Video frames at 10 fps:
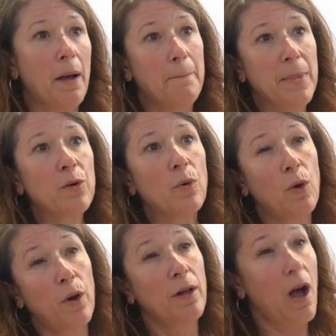
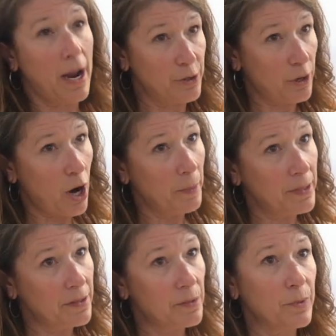mineral oil
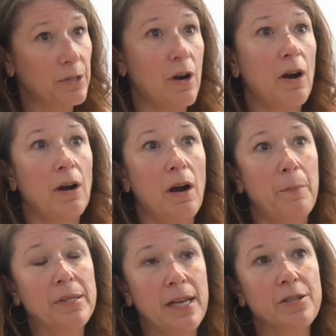hydrocarbons, which are a
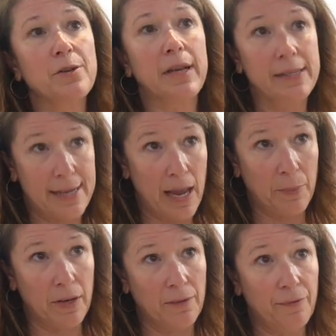potential
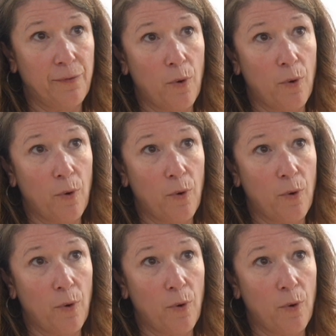contaminant